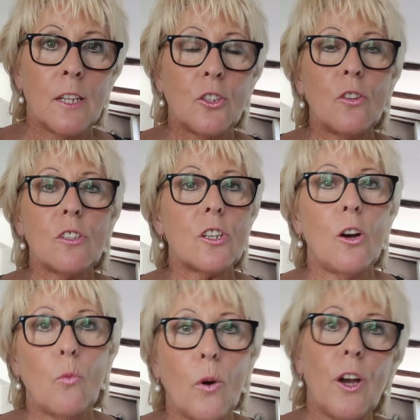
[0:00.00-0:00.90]
Don't
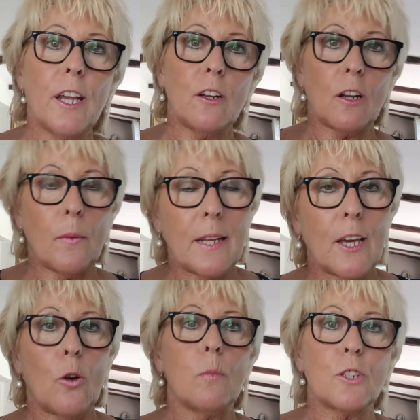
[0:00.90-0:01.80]
start working on it when it
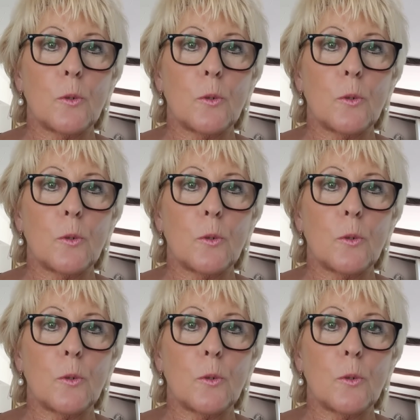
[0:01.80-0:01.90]
comes